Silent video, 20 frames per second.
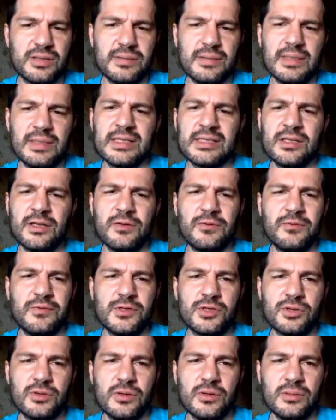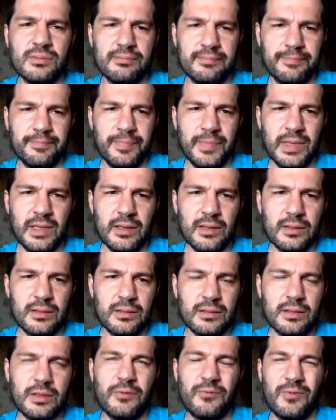It is not visual
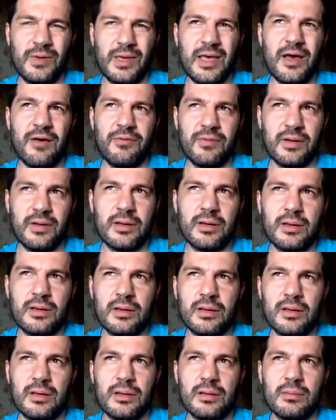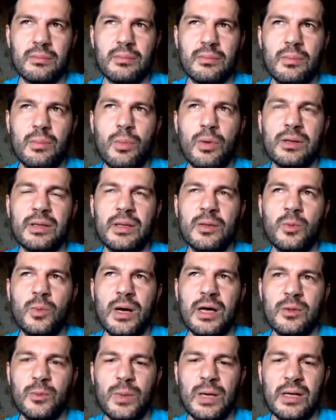if we have more than
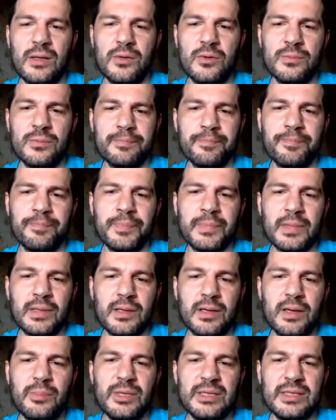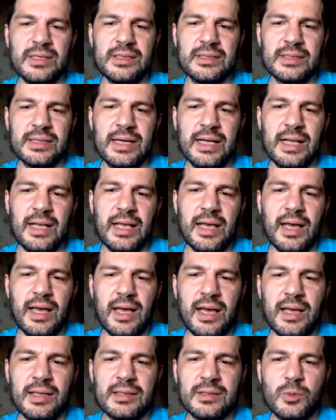one value emitted,
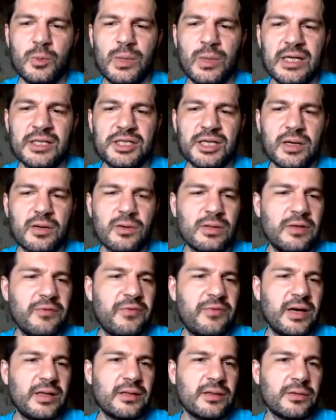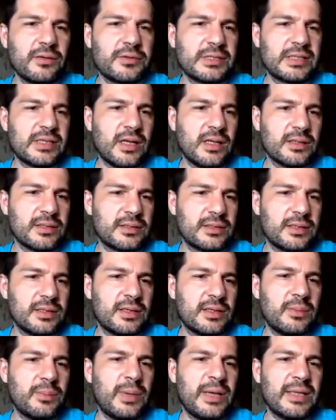and we can check only final result.
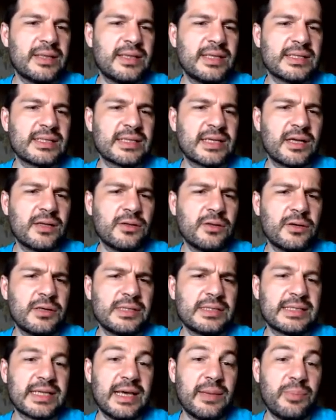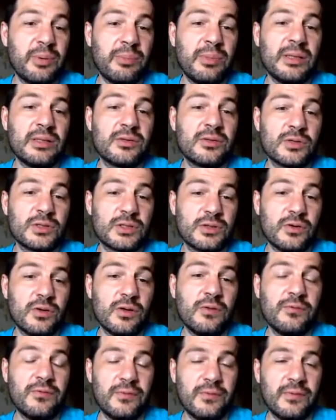But test scheduler is capable to
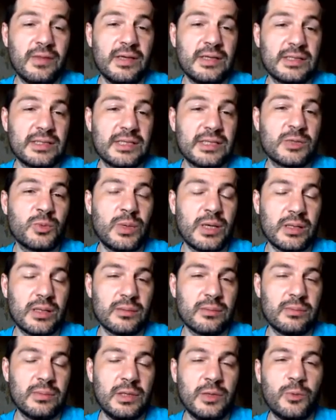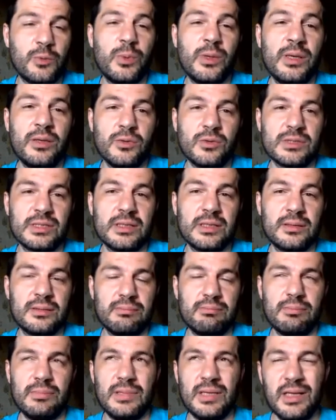solve this as well if we use it
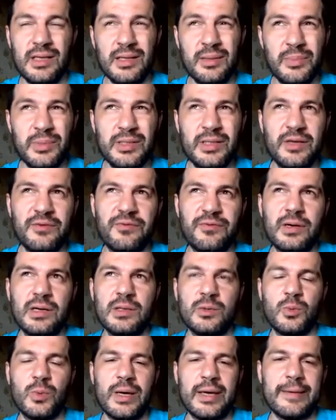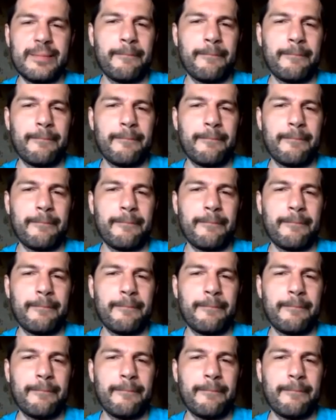in a bit different way.